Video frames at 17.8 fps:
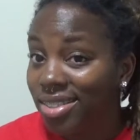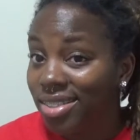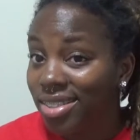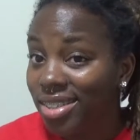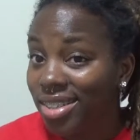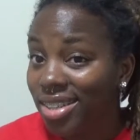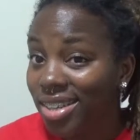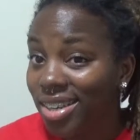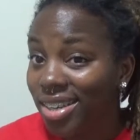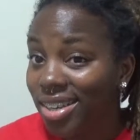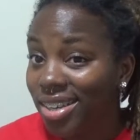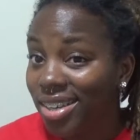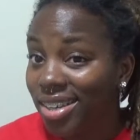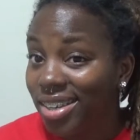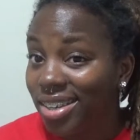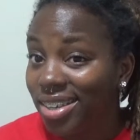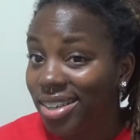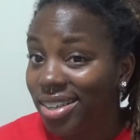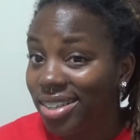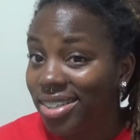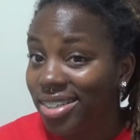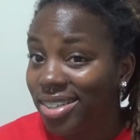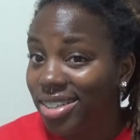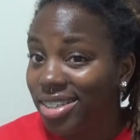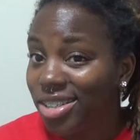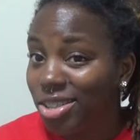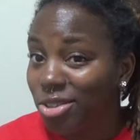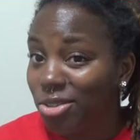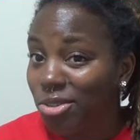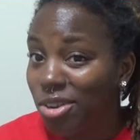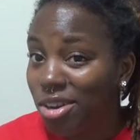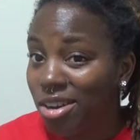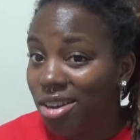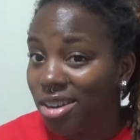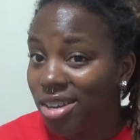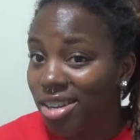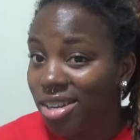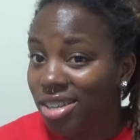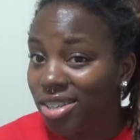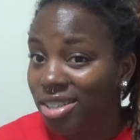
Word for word: Yeah, you are.